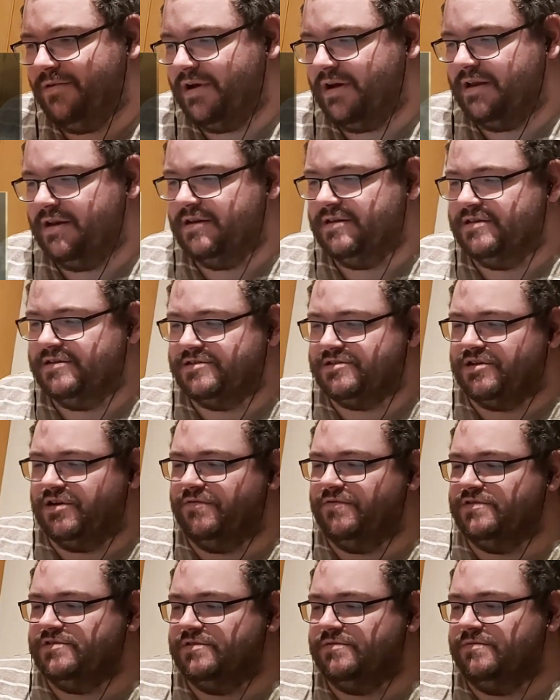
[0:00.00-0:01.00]
we're going to
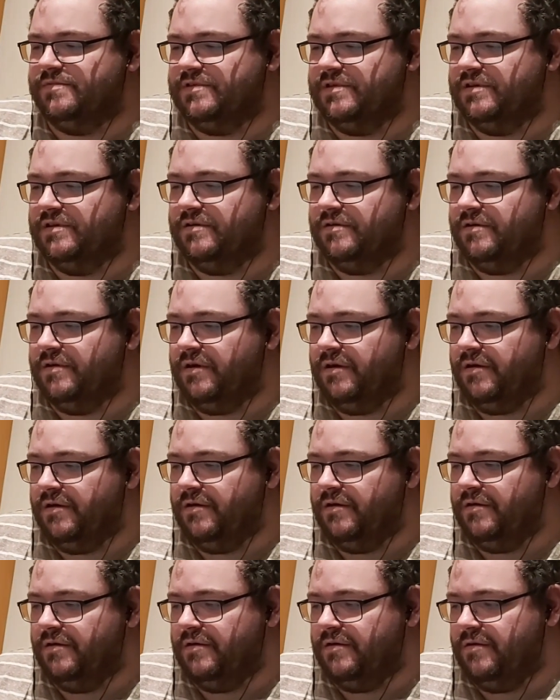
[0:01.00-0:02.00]
discover something.
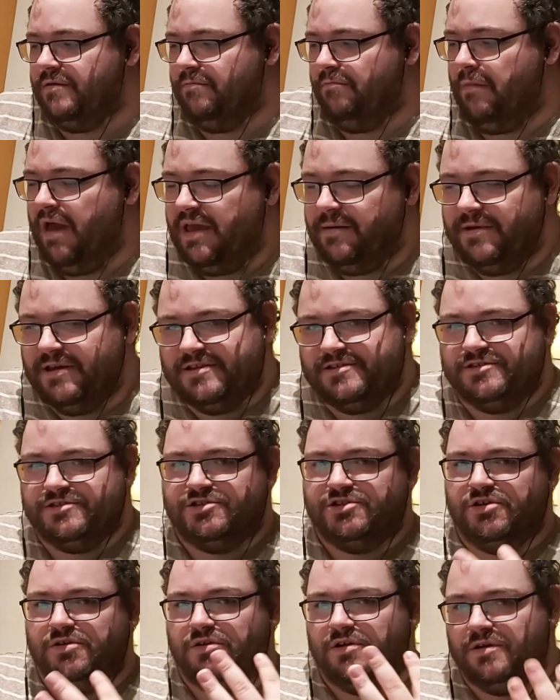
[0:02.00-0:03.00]
Maybe it's a
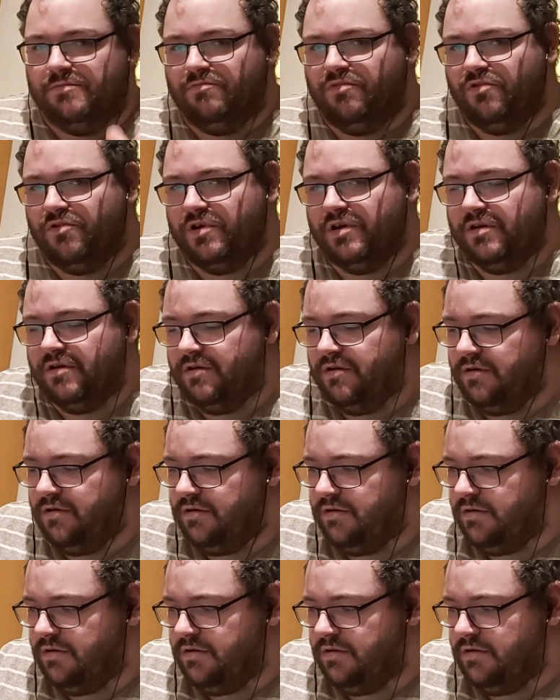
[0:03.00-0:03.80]
turning point.